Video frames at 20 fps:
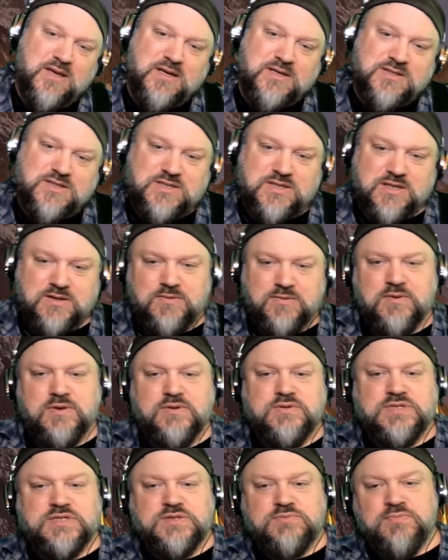She
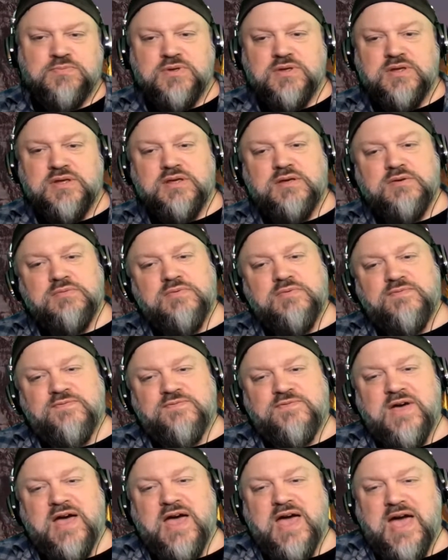leaves me with
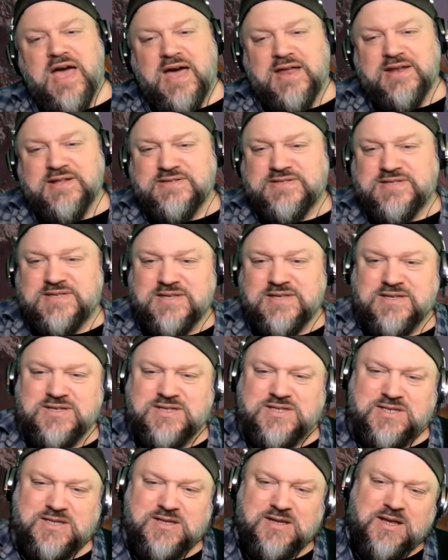vanity,
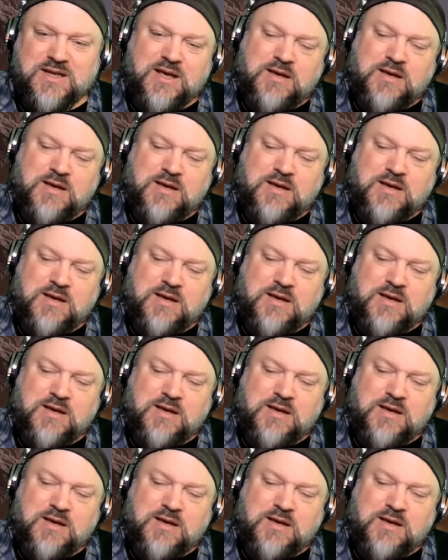she